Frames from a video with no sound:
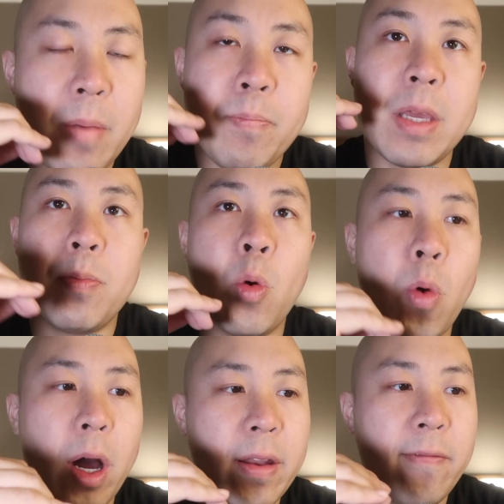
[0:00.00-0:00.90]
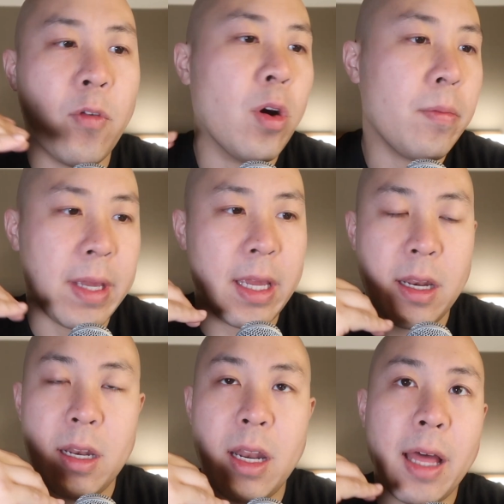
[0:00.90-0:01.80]
people wanted for me,
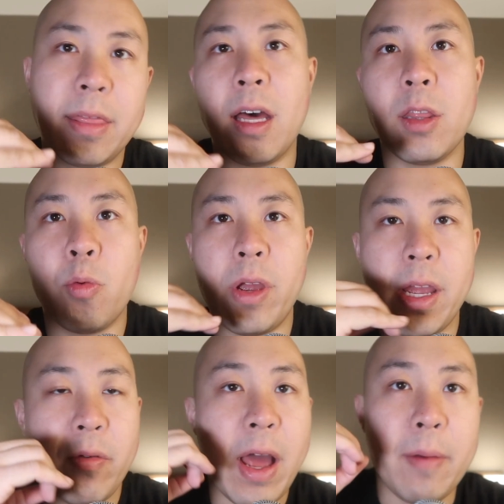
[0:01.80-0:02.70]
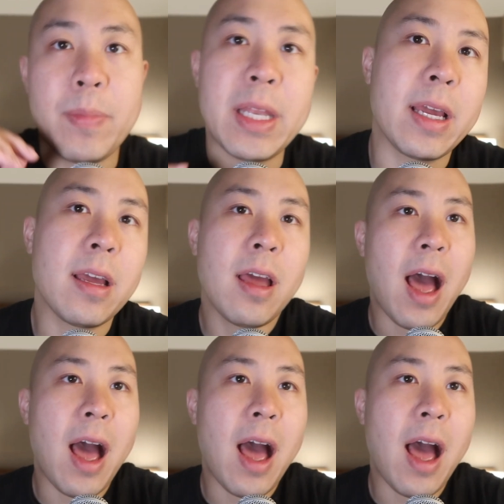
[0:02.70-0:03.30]
not the other way around, meaning